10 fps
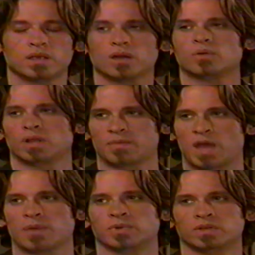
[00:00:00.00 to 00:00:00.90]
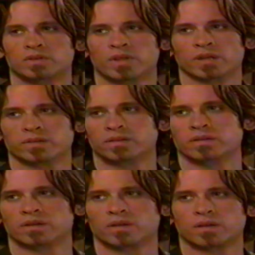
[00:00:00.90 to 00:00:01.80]
Yeah, well, I'm happy that
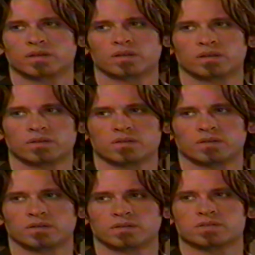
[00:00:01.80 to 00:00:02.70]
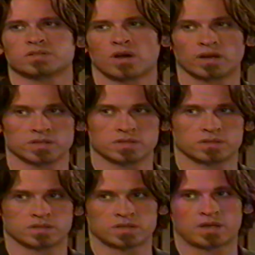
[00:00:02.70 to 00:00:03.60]
Starr
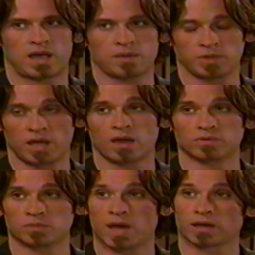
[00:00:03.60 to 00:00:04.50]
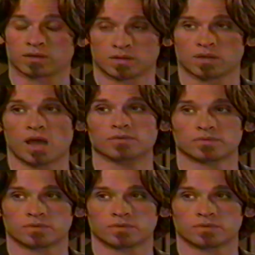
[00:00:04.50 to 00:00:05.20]
is happy to have you back in her life.